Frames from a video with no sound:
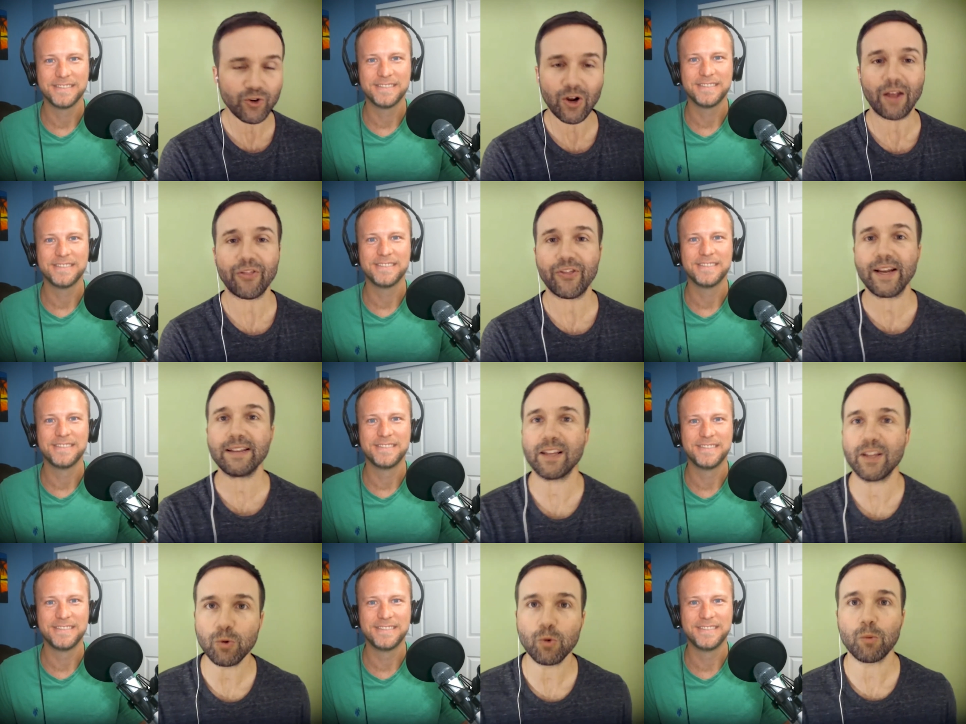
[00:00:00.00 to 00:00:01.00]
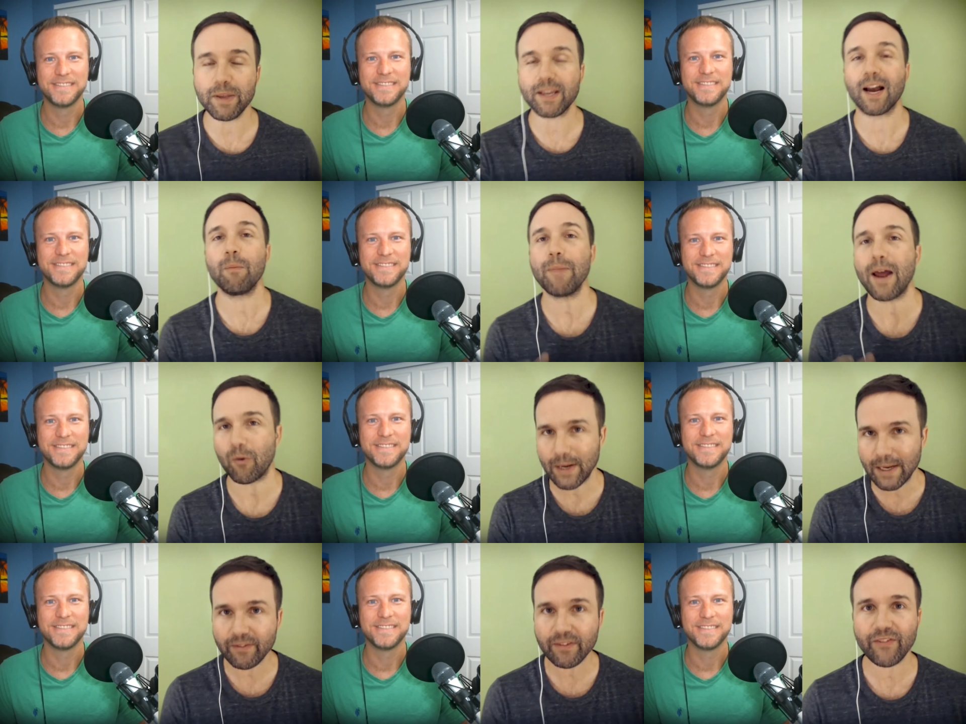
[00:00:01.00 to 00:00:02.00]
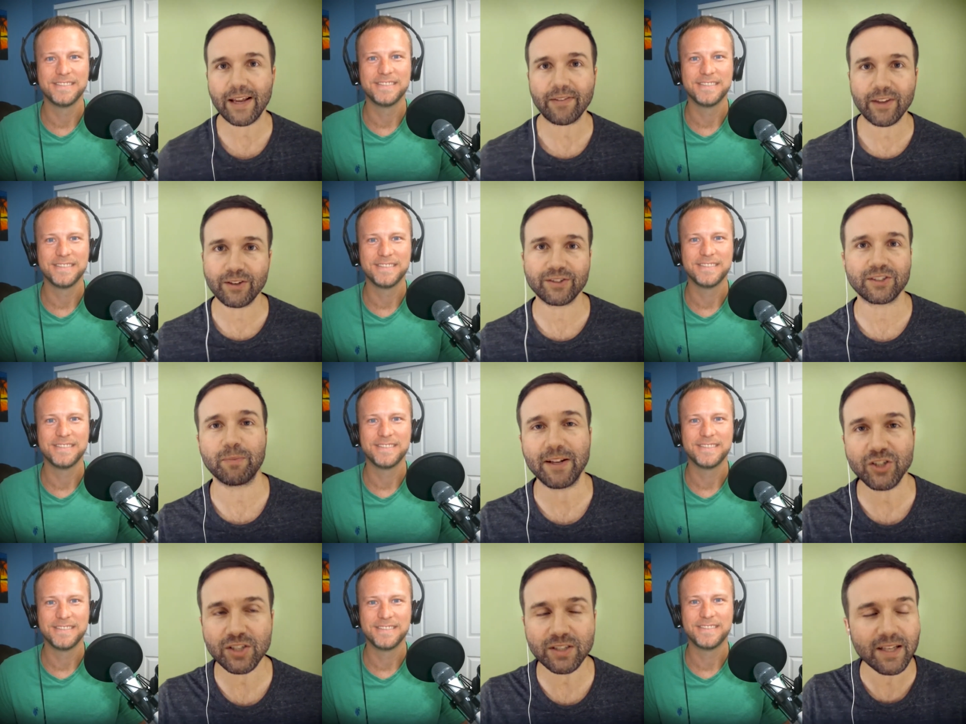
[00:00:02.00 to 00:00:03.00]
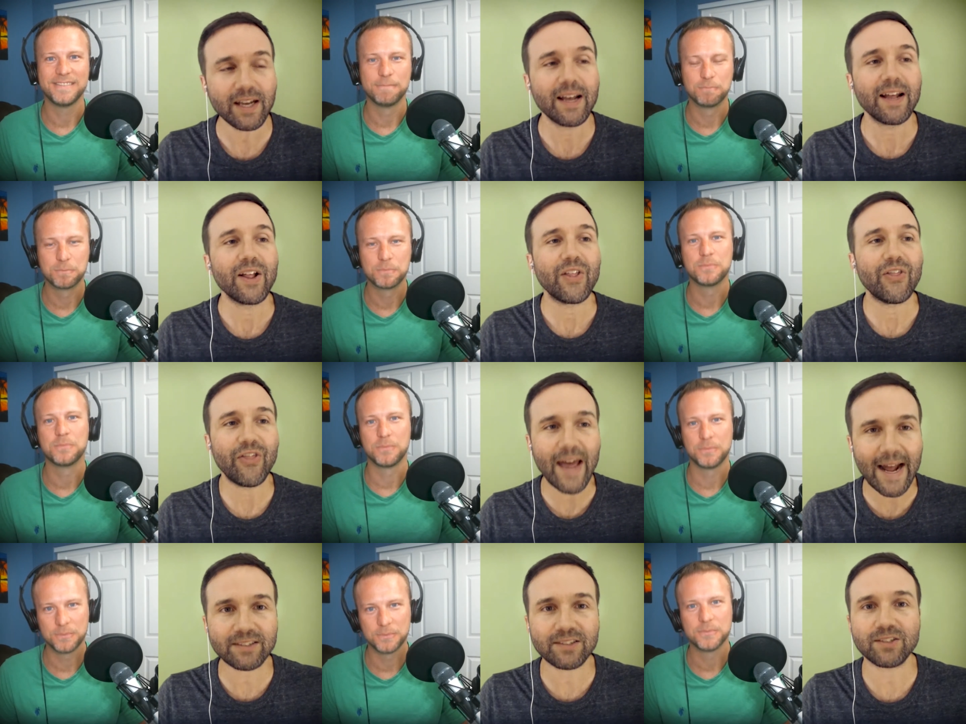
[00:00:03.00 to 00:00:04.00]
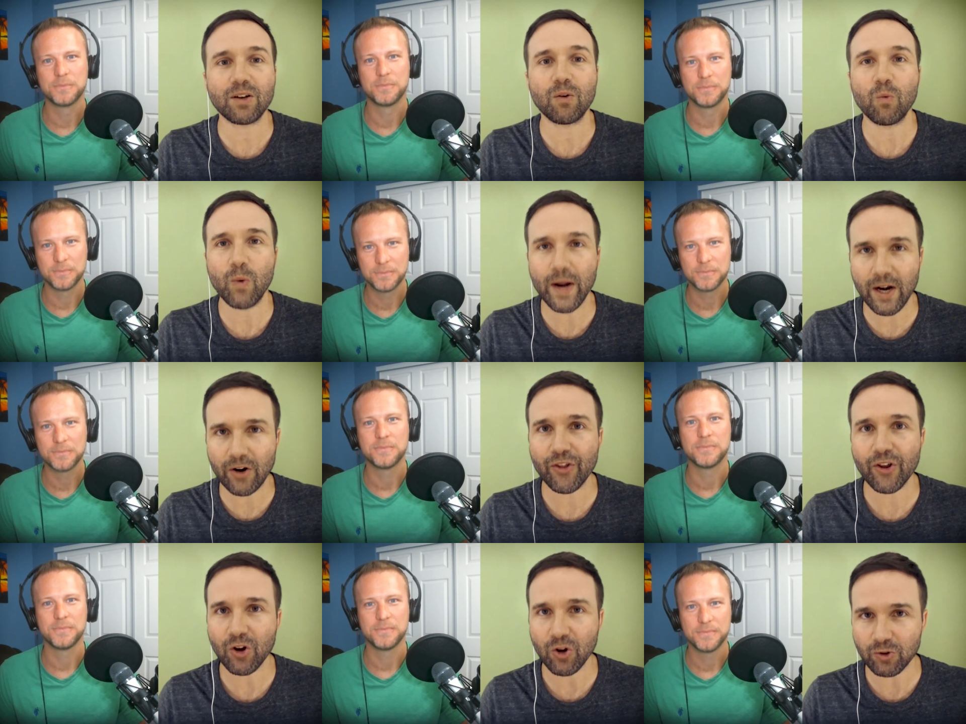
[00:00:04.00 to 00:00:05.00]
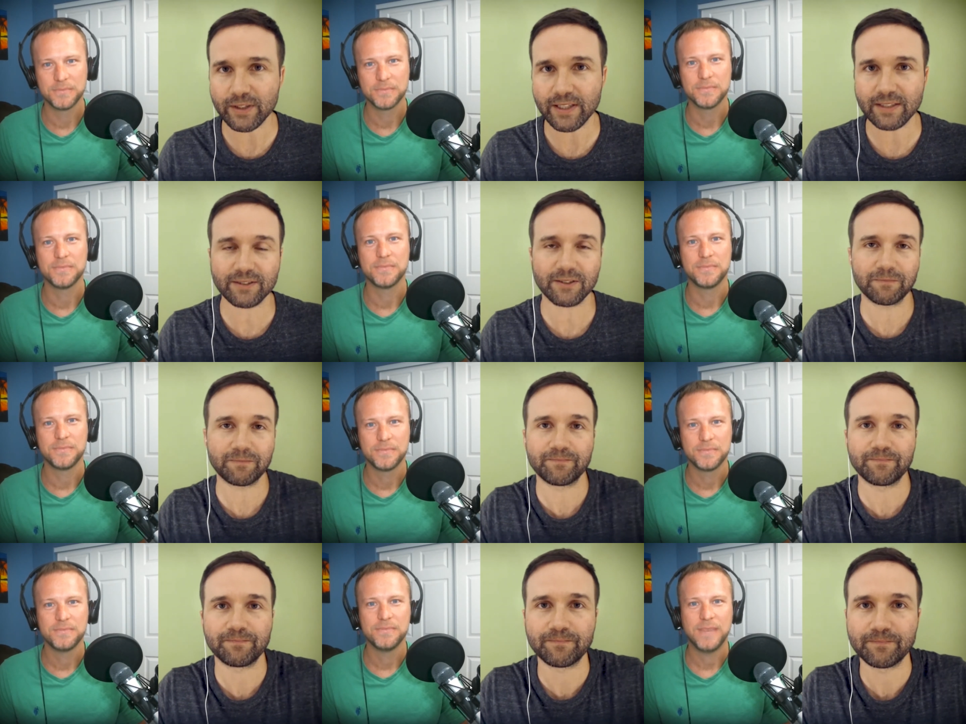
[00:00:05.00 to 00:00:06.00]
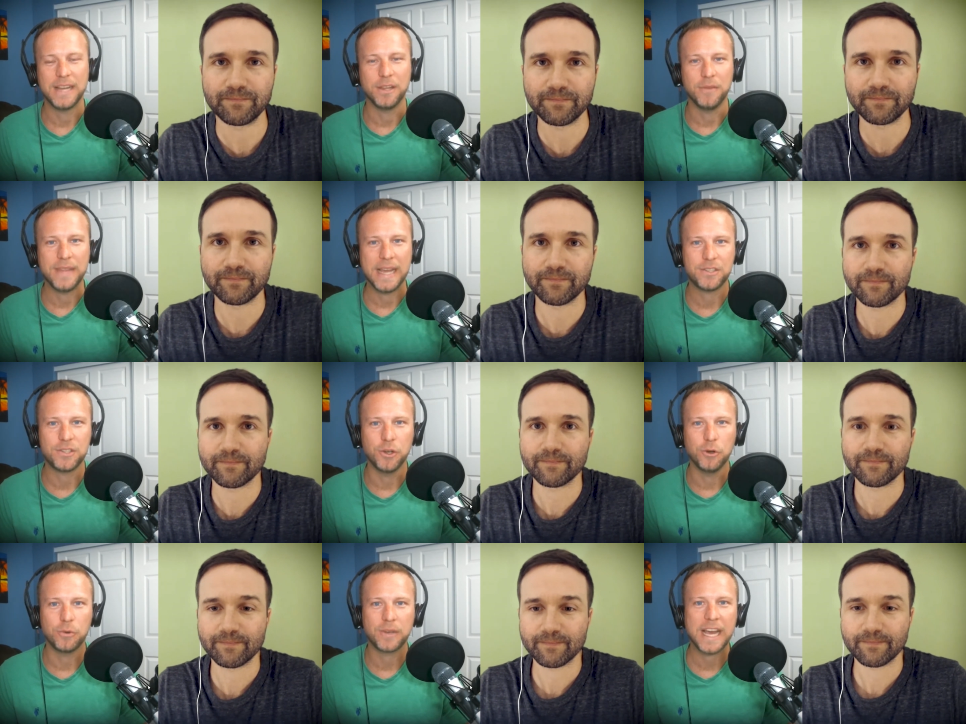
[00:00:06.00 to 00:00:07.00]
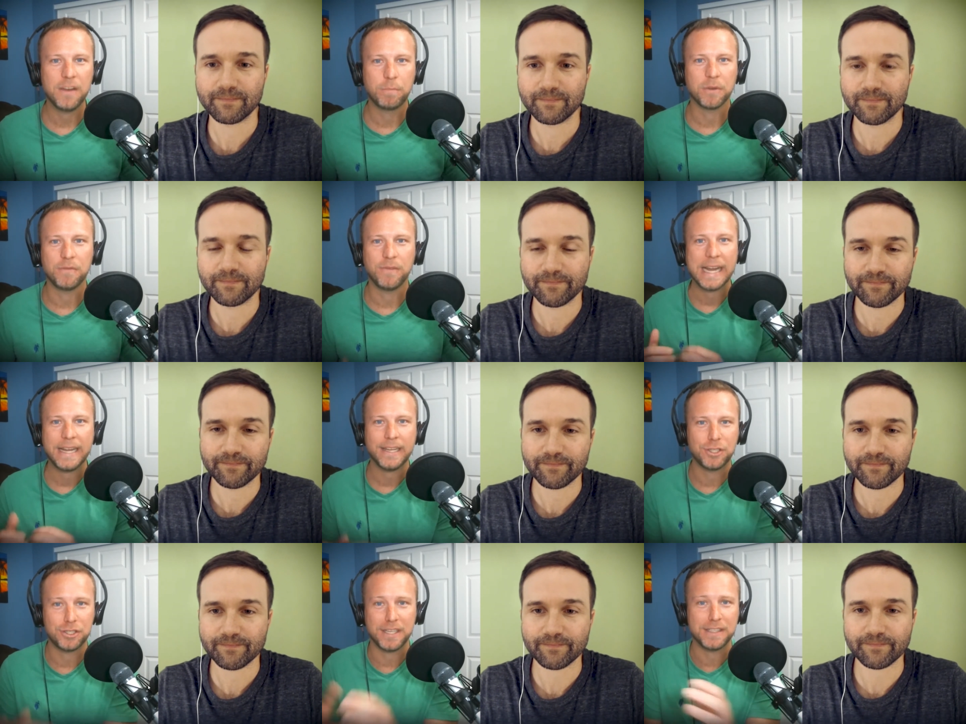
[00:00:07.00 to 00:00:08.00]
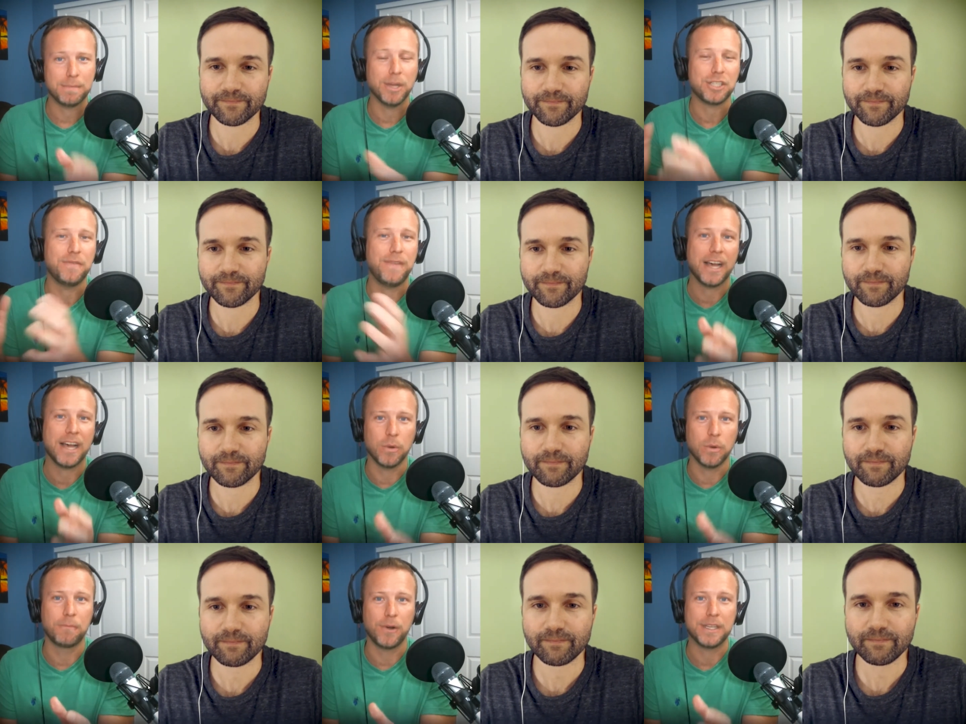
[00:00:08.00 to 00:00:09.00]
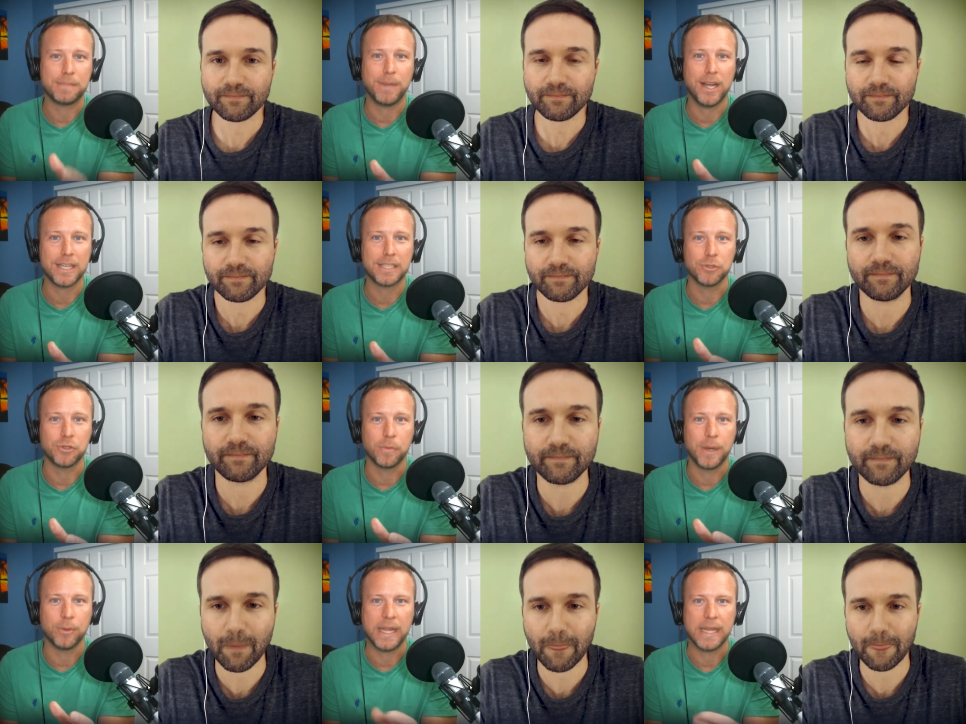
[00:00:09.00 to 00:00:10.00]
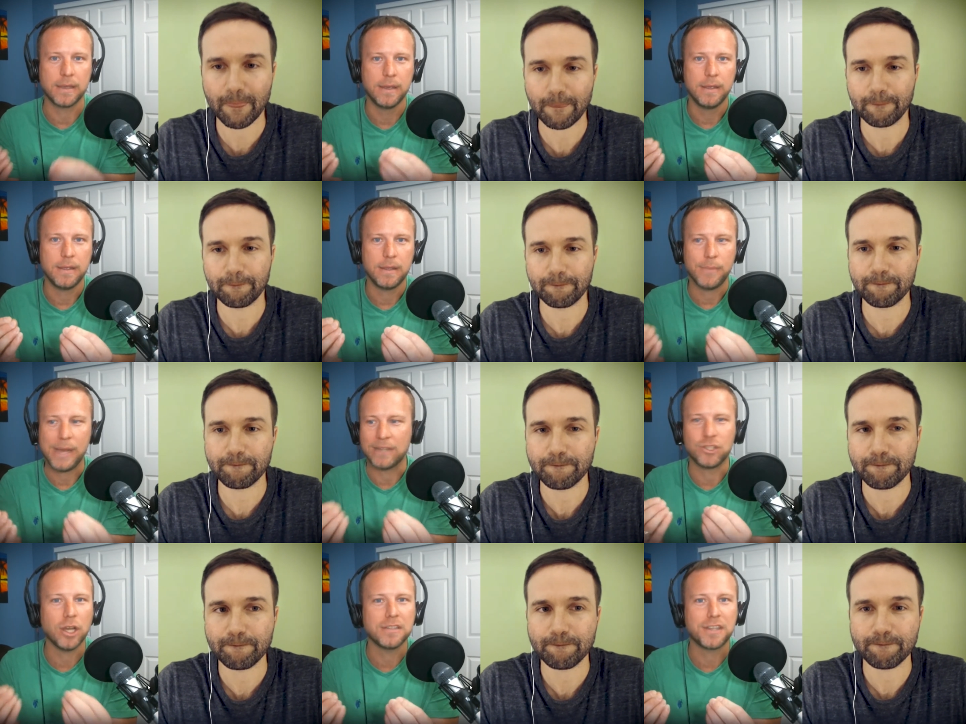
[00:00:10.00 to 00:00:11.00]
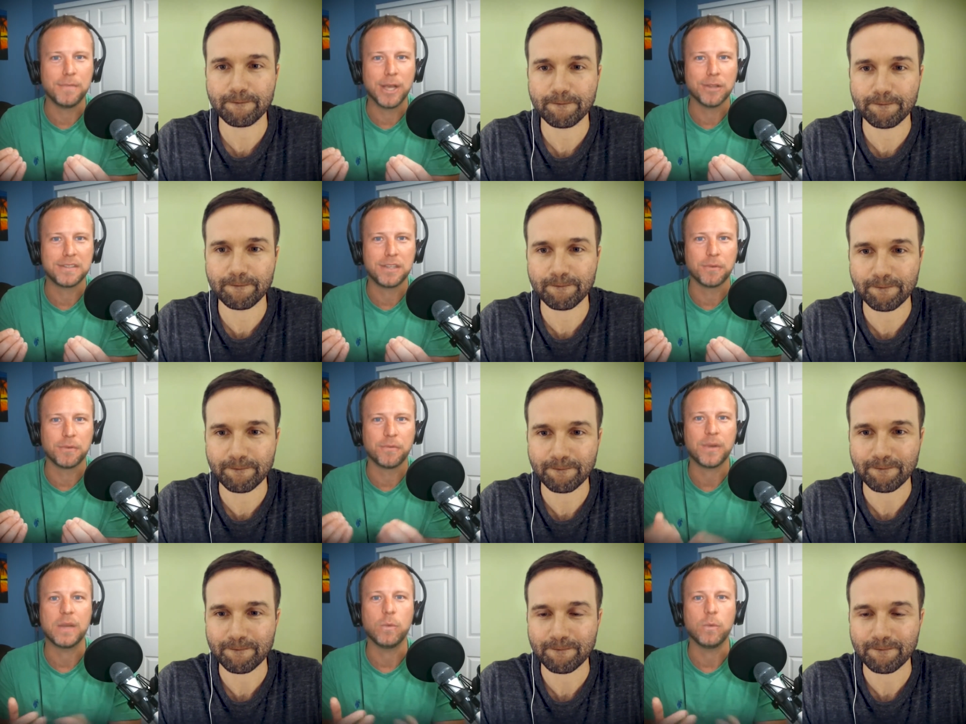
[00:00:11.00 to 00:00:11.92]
Speaker 1: not think that you will become that raving fan that you just mentioned? That's where the gold is.
Speaker 2: I love that. So kind of providing just as much value up front as possible. So people are like, ah, John's giving me all this stuff for free.